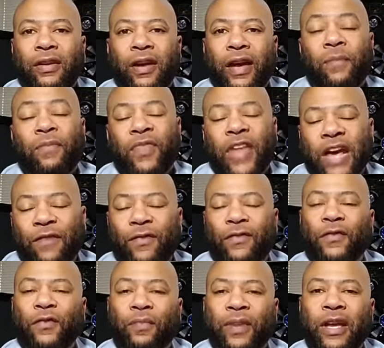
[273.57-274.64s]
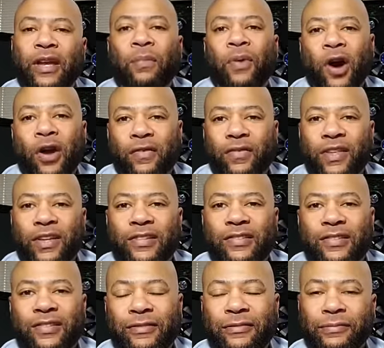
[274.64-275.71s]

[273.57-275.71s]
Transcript: am thankful for being a part of this.